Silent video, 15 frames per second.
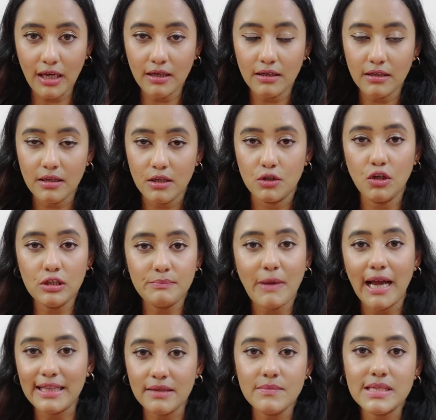Okay,
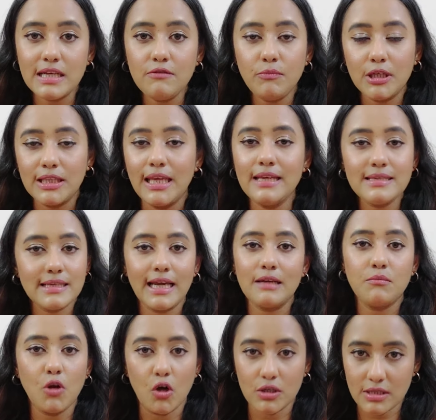not by themselves, but
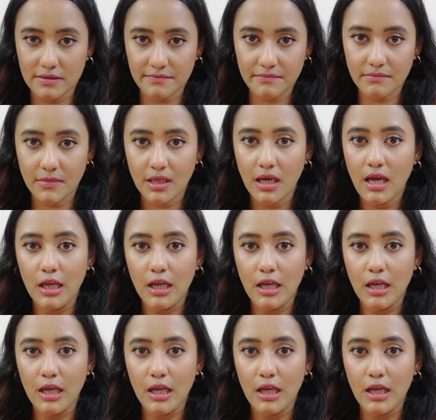things get blocked.